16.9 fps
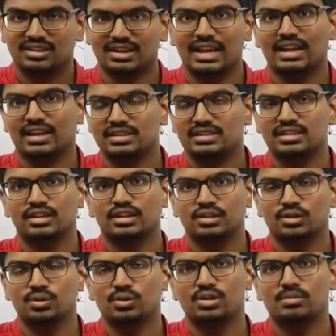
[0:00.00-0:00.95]
direction
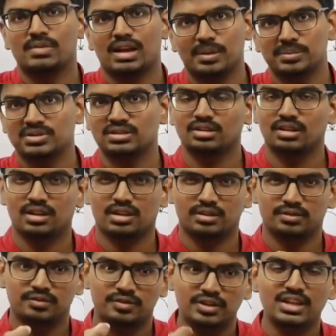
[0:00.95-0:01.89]
in Google Maps,
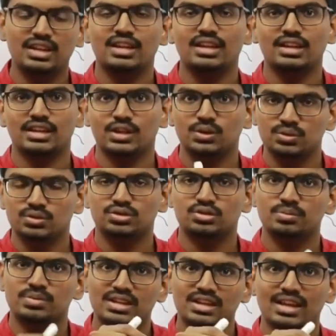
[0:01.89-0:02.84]
we
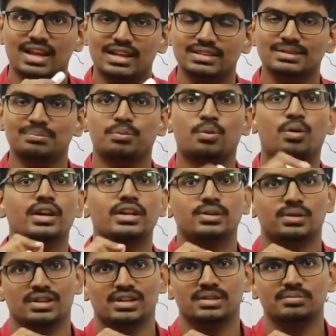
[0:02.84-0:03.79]
used to be as a
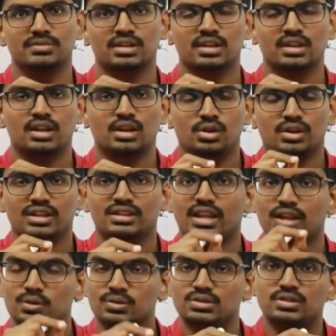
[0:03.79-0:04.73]
point only.
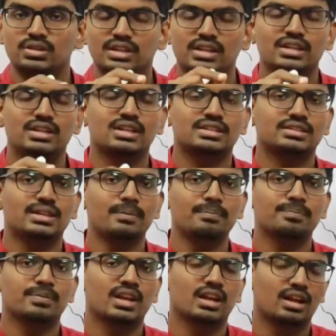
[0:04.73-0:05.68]
They used to treat us
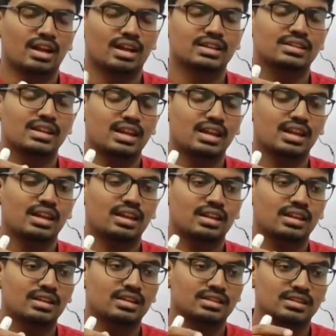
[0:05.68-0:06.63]

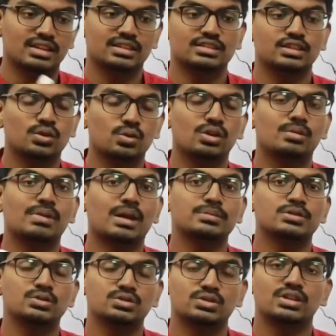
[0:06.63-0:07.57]
Google
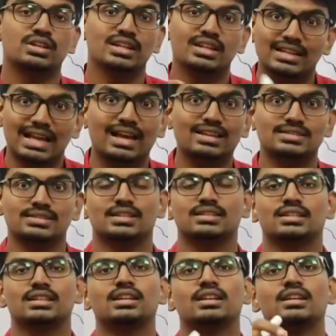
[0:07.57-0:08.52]
Maps used to treat us
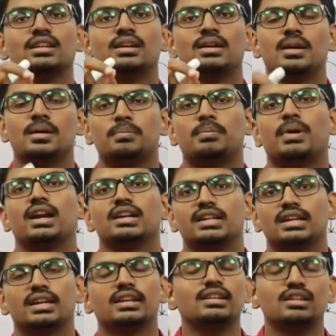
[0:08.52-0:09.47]
as a
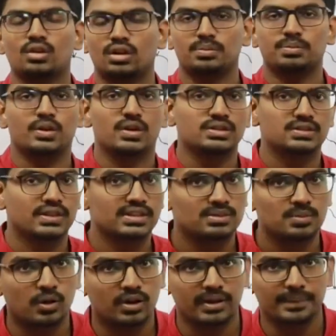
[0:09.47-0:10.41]
particle or
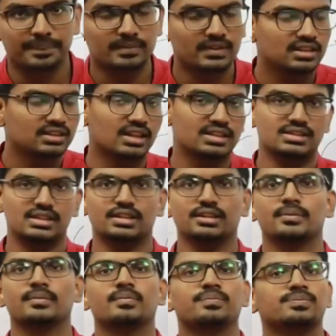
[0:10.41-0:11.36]
point-sized body. That's
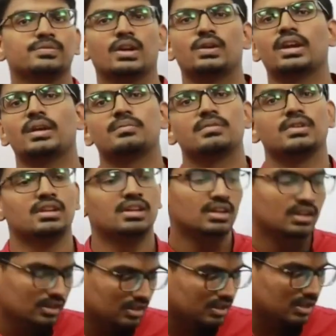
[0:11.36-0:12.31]
it. Okay.
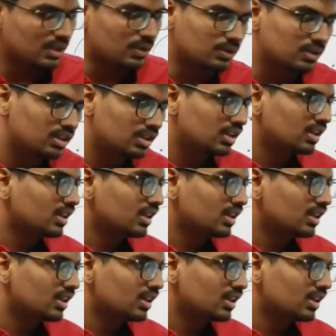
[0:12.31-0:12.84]
Now,